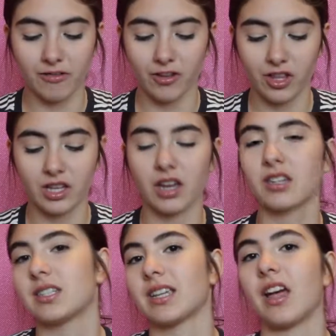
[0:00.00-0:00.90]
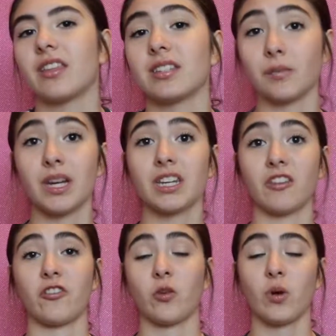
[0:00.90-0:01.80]
I felt like I could style this many
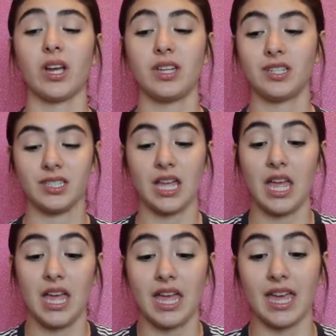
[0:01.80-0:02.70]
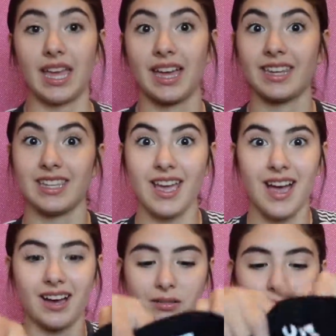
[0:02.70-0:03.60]
different ways. And
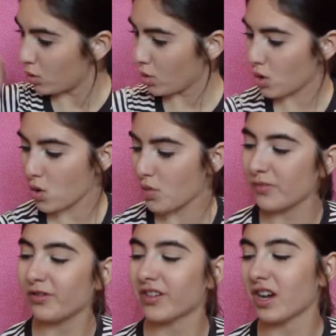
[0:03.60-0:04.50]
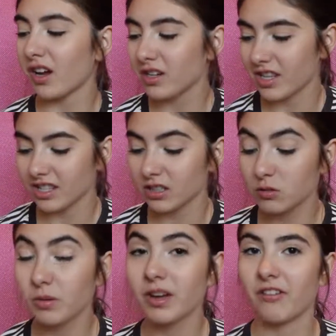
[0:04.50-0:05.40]
yeah, whoo, moving on. This is
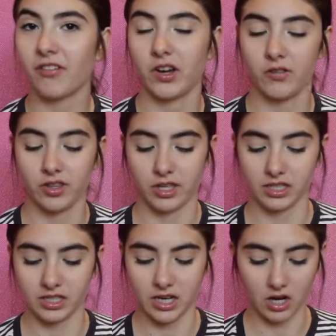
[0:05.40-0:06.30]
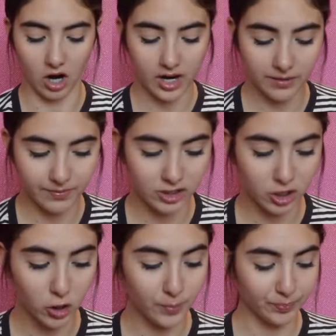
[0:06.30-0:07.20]
one of my favorite things that I got.
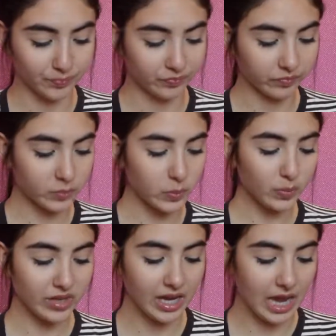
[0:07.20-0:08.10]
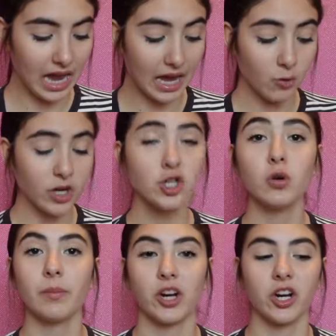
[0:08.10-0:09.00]
So I went
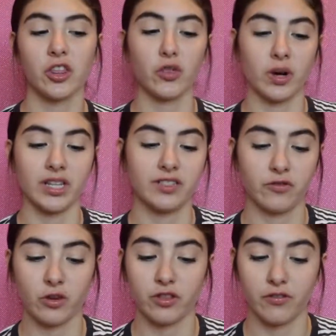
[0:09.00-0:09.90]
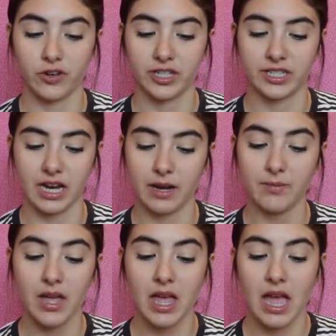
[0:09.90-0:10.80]
to American Threads for the first
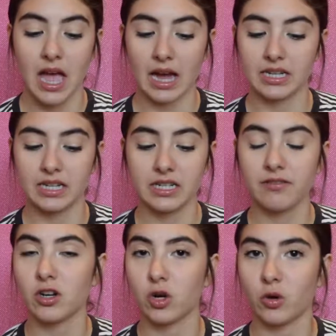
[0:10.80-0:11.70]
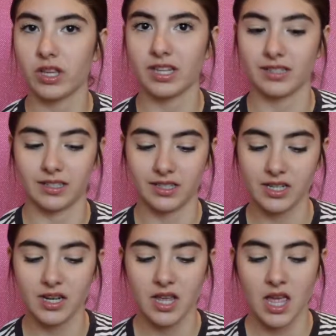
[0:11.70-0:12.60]
time. I didn't even know they
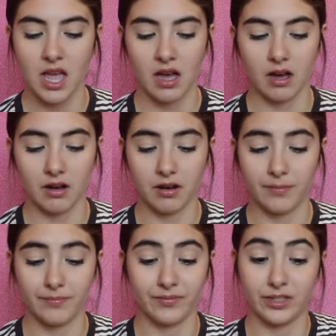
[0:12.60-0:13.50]
existed. Um,